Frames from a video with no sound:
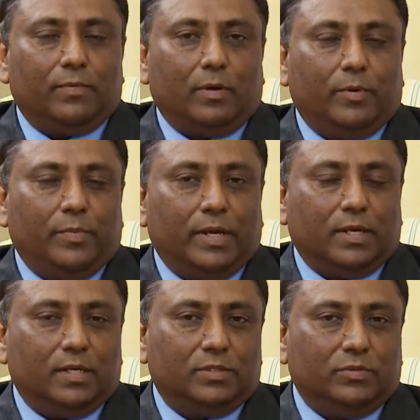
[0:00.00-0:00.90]
from
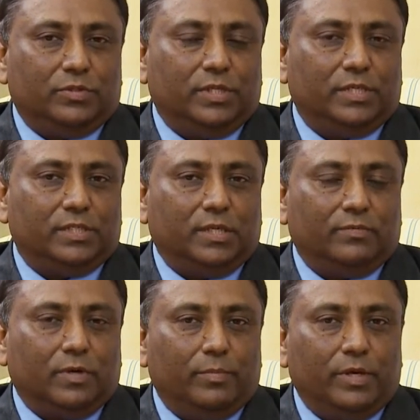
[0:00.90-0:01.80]
American Association
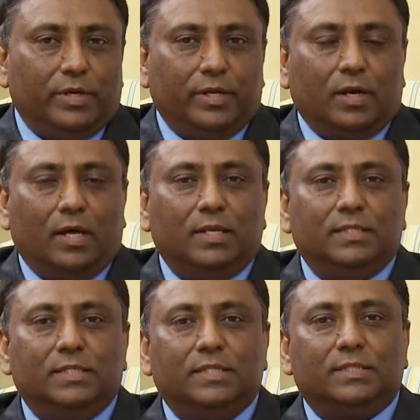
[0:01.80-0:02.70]
of Community
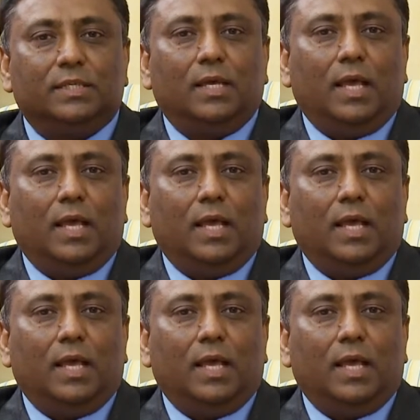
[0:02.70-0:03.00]
Colleges